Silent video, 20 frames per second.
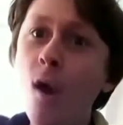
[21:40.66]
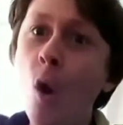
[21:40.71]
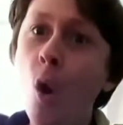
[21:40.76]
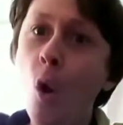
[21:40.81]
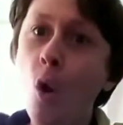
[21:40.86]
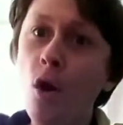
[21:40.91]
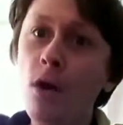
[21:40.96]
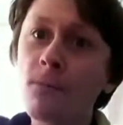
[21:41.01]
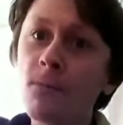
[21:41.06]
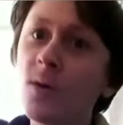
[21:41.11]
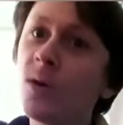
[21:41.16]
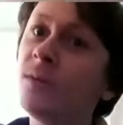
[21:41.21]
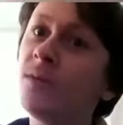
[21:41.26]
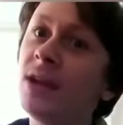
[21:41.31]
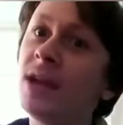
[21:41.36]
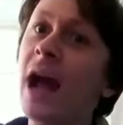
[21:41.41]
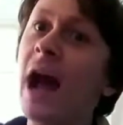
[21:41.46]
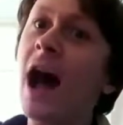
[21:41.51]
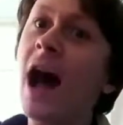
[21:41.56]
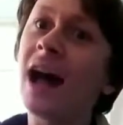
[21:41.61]
horror
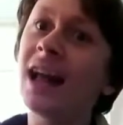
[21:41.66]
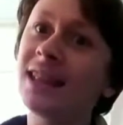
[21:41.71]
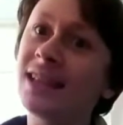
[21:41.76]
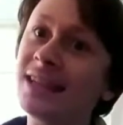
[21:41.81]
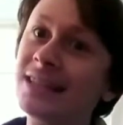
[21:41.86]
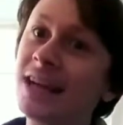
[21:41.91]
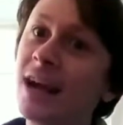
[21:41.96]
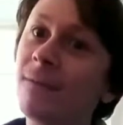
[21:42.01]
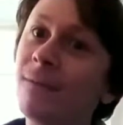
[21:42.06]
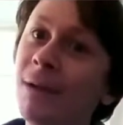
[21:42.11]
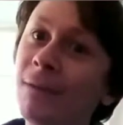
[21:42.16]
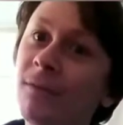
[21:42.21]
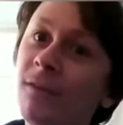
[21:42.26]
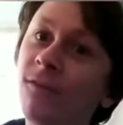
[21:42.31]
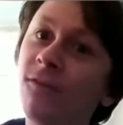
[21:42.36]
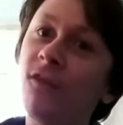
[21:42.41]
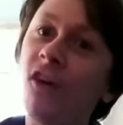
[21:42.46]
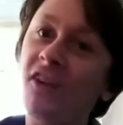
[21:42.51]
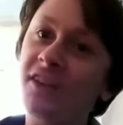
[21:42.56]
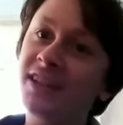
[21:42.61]
movie I think I've ever
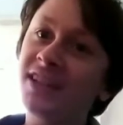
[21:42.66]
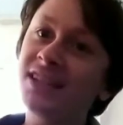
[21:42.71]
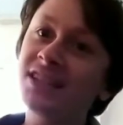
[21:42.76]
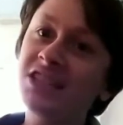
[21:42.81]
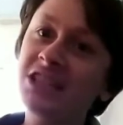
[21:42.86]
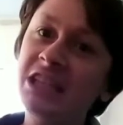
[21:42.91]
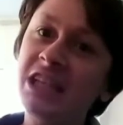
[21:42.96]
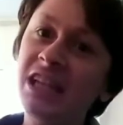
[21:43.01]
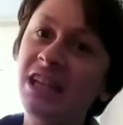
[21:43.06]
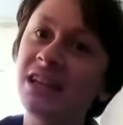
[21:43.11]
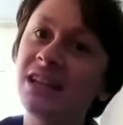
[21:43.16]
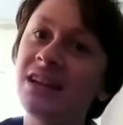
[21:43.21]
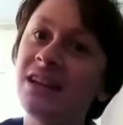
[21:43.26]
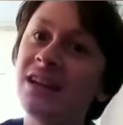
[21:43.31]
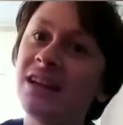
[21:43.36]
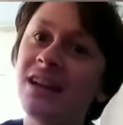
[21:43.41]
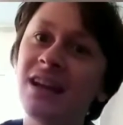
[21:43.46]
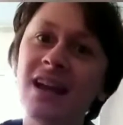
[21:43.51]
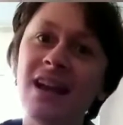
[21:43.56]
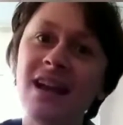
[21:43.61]
fucking seen.
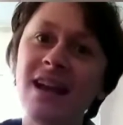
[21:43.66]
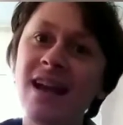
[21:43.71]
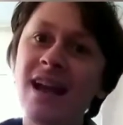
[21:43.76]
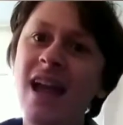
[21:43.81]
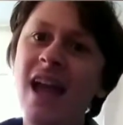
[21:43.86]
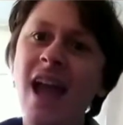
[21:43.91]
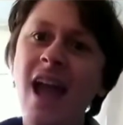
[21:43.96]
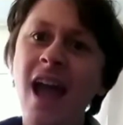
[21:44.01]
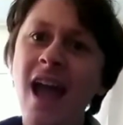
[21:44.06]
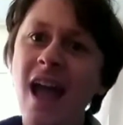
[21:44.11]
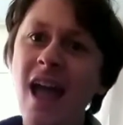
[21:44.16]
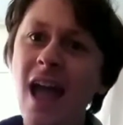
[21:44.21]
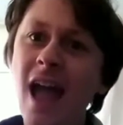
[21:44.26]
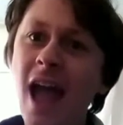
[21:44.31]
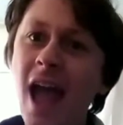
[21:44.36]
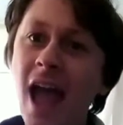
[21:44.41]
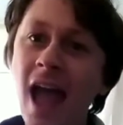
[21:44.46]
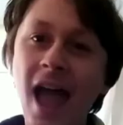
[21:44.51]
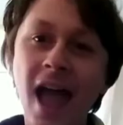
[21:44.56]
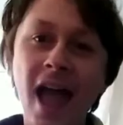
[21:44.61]

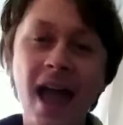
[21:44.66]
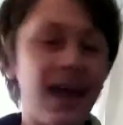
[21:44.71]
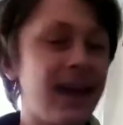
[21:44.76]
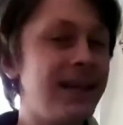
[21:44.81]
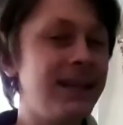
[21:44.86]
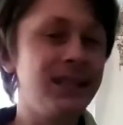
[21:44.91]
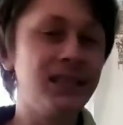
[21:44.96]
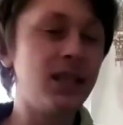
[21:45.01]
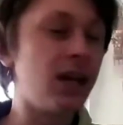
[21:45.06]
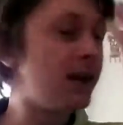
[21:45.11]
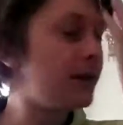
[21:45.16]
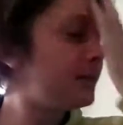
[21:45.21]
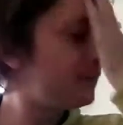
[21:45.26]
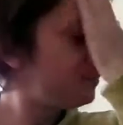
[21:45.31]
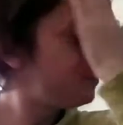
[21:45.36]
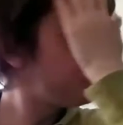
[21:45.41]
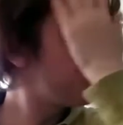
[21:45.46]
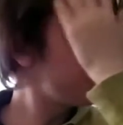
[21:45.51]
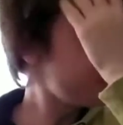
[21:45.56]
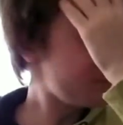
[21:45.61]
And
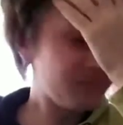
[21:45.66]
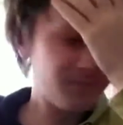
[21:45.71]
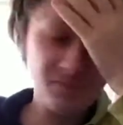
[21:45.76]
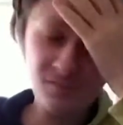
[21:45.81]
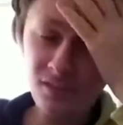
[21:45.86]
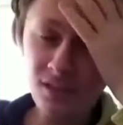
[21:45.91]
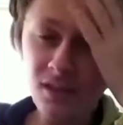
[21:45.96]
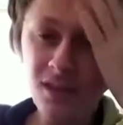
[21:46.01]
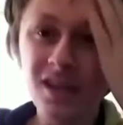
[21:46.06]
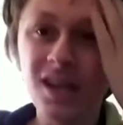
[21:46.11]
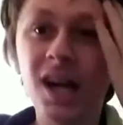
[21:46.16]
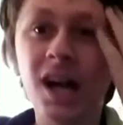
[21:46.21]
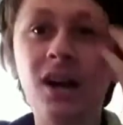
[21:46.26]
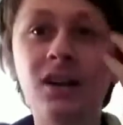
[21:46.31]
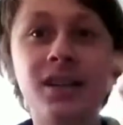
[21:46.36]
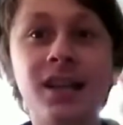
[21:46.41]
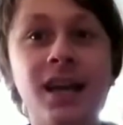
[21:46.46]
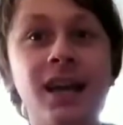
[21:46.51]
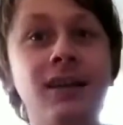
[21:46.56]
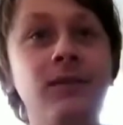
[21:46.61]

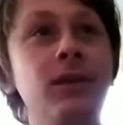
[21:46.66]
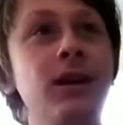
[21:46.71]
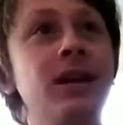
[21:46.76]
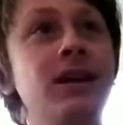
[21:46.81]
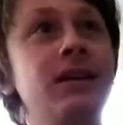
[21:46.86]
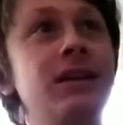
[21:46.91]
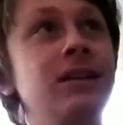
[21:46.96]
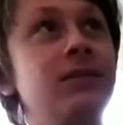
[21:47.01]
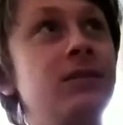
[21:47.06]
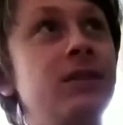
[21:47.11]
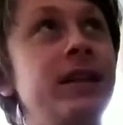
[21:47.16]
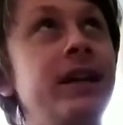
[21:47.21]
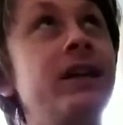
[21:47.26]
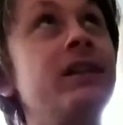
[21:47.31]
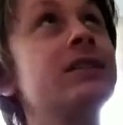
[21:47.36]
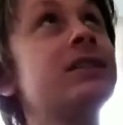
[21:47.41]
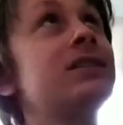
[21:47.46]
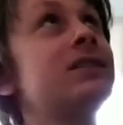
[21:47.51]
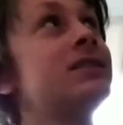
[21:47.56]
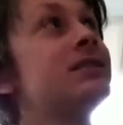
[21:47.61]
okay, what
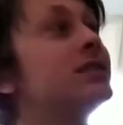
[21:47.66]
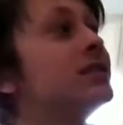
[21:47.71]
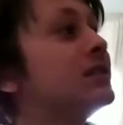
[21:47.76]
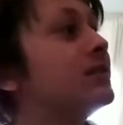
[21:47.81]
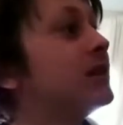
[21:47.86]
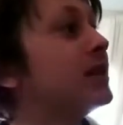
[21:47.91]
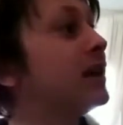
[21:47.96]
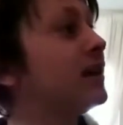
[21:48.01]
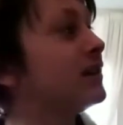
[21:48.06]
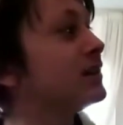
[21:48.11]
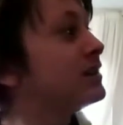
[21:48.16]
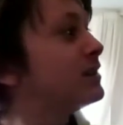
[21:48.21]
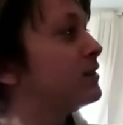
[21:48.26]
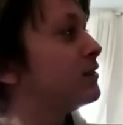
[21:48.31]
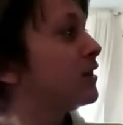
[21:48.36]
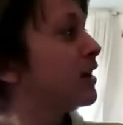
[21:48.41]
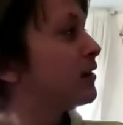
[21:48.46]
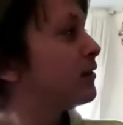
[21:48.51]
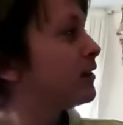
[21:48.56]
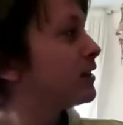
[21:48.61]
else? What else
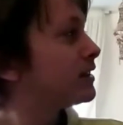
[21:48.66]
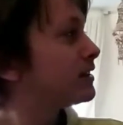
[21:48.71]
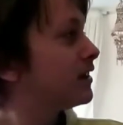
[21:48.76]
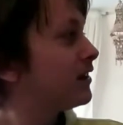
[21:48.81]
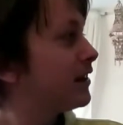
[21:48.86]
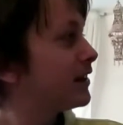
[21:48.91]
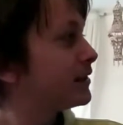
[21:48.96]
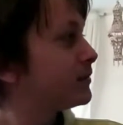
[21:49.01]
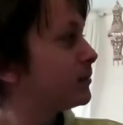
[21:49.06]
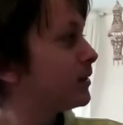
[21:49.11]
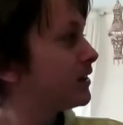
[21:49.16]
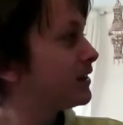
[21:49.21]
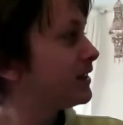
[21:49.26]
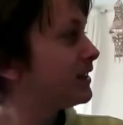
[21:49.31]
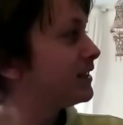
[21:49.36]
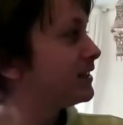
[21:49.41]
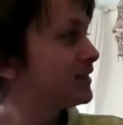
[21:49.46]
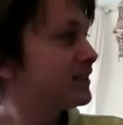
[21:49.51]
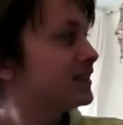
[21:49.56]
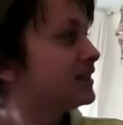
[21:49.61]
do I want to talk about
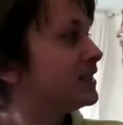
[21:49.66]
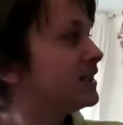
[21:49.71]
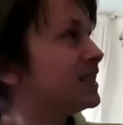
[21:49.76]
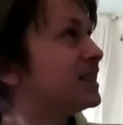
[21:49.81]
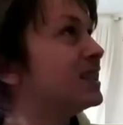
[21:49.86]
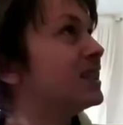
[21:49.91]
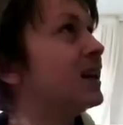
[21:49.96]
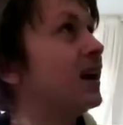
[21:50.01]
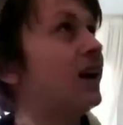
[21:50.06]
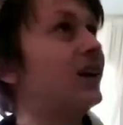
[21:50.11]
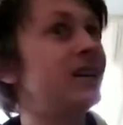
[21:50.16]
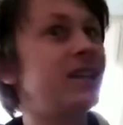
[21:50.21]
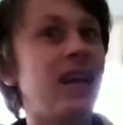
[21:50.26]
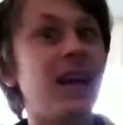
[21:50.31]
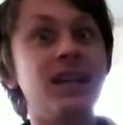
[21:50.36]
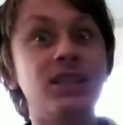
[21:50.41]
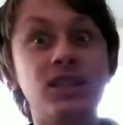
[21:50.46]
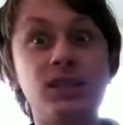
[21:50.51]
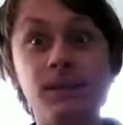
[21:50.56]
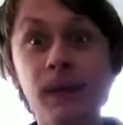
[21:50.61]
here?
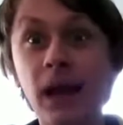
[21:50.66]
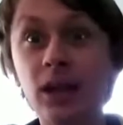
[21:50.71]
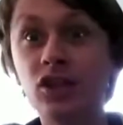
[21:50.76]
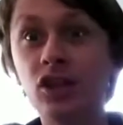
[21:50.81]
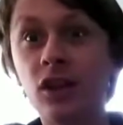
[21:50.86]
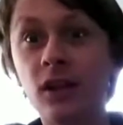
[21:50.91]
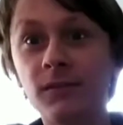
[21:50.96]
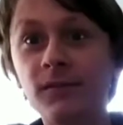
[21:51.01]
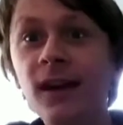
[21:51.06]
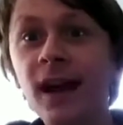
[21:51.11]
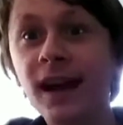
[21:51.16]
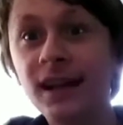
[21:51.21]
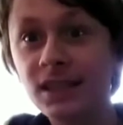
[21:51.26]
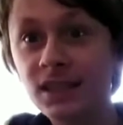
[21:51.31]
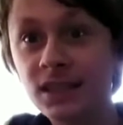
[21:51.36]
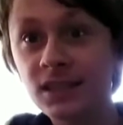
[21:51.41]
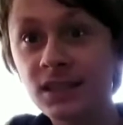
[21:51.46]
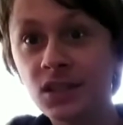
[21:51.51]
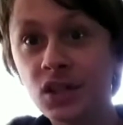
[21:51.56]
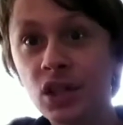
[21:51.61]
Okay, special
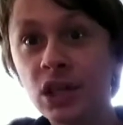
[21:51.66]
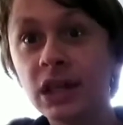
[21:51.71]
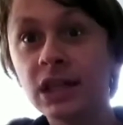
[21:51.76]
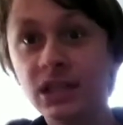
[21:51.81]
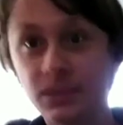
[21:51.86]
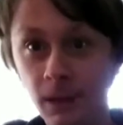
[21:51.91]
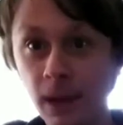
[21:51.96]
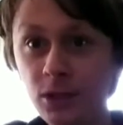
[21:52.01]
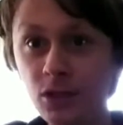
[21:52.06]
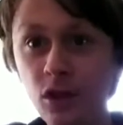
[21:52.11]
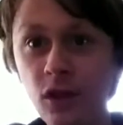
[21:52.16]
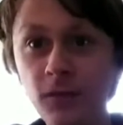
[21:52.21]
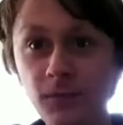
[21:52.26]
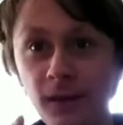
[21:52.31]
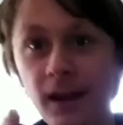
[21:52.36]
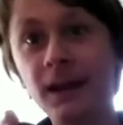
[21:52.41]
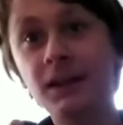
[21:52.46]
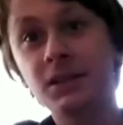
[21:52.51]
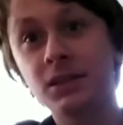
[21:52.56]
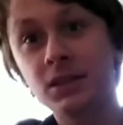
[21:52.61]
effects. Special
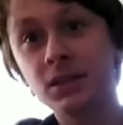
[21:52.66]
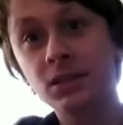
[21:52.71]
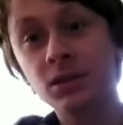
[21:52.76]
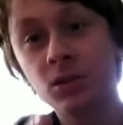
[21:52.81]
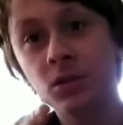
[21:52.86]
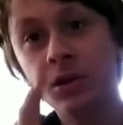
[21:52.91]
effects